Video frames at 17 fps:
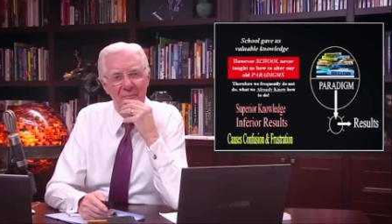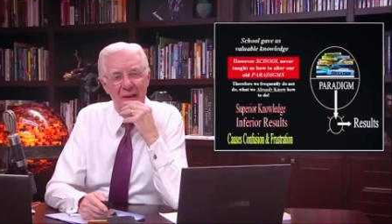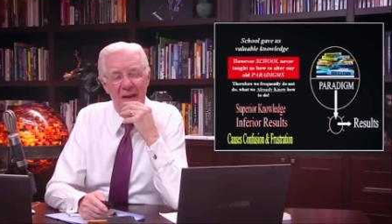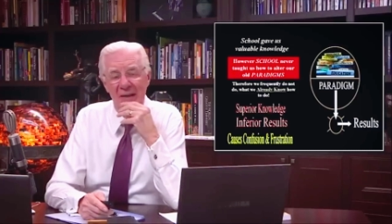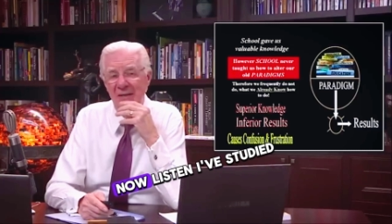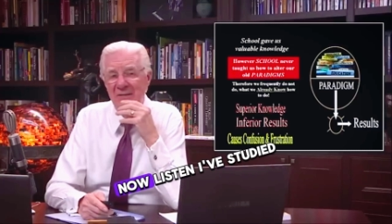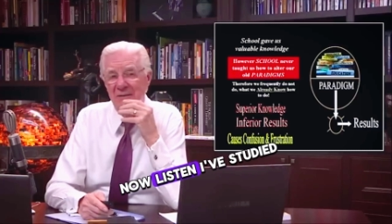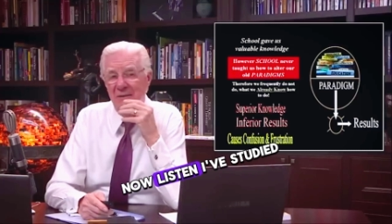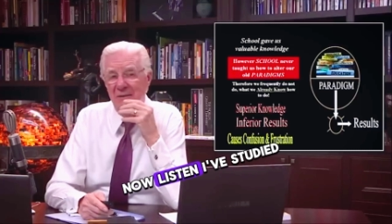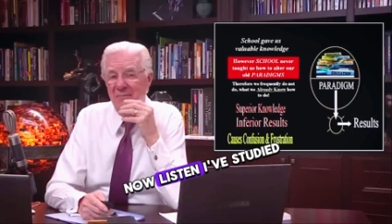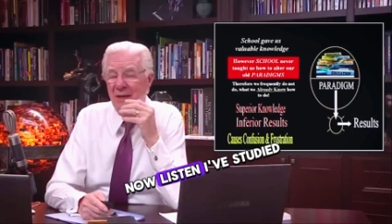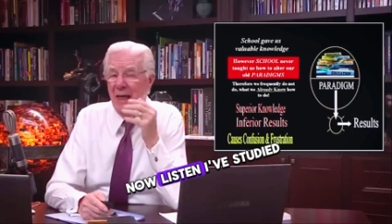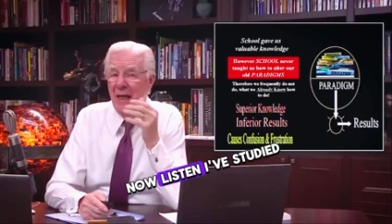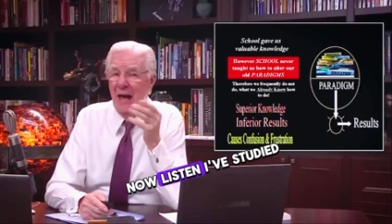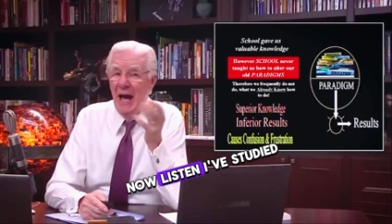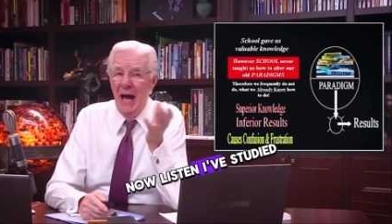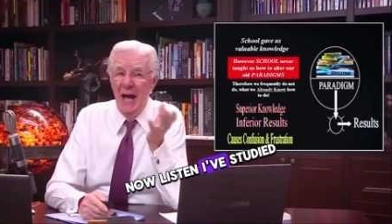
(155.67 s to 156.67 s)
Now listen,
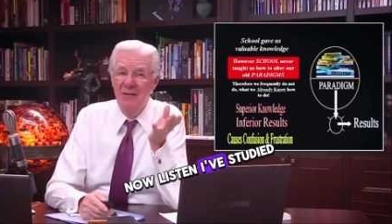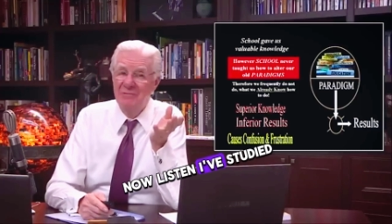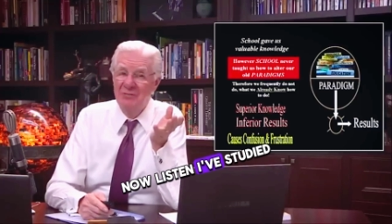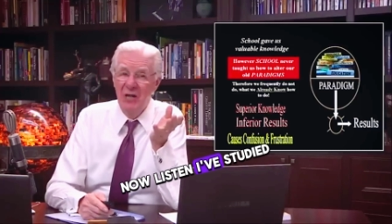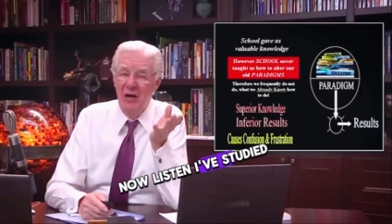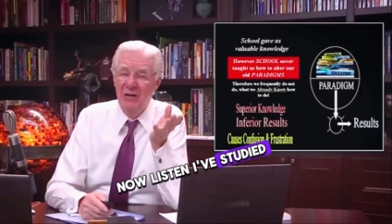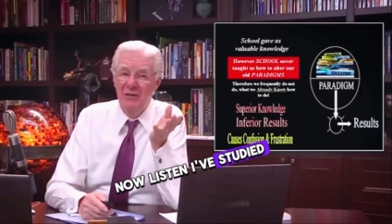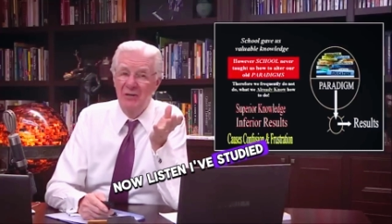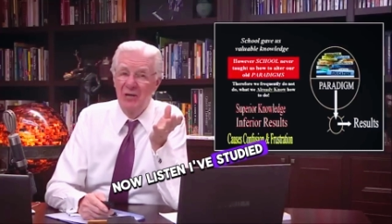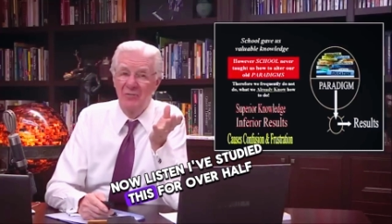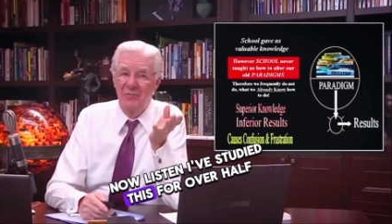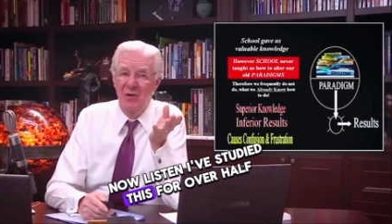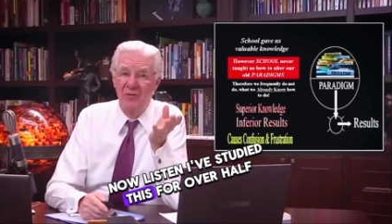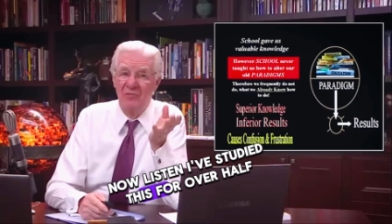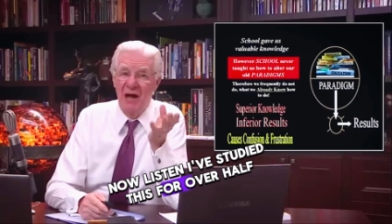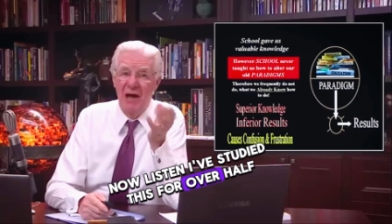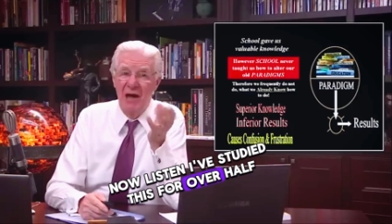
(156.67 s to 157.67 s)
I've studied this
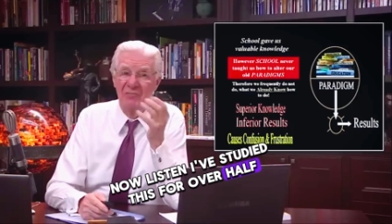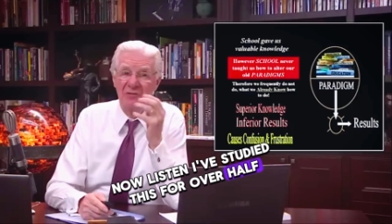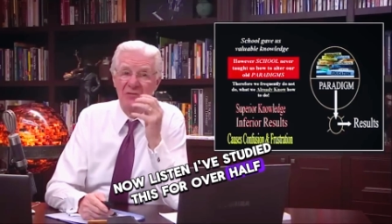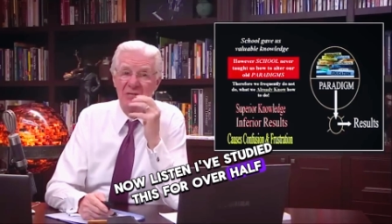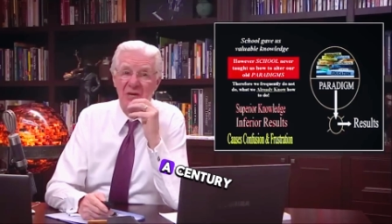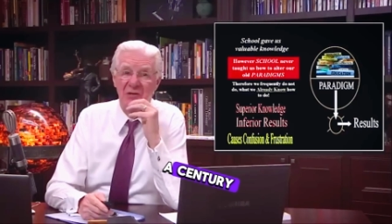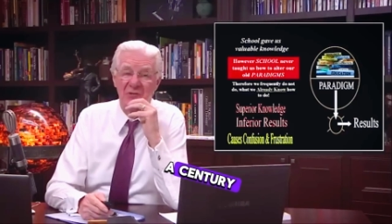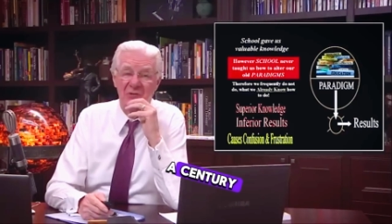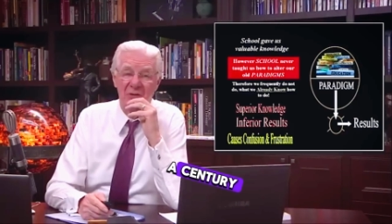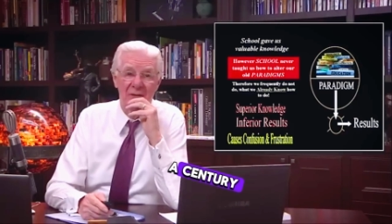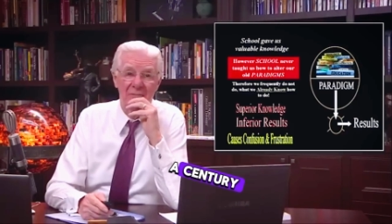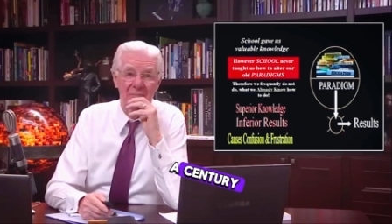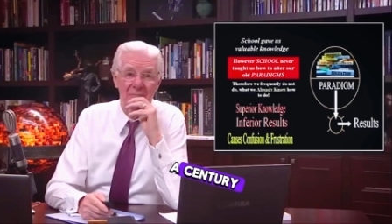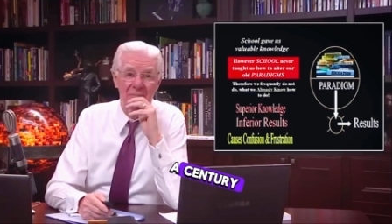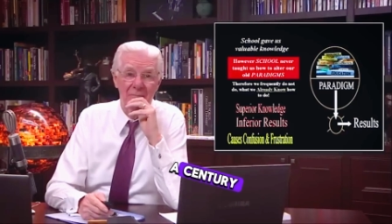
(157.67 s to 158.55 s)
for over half a century.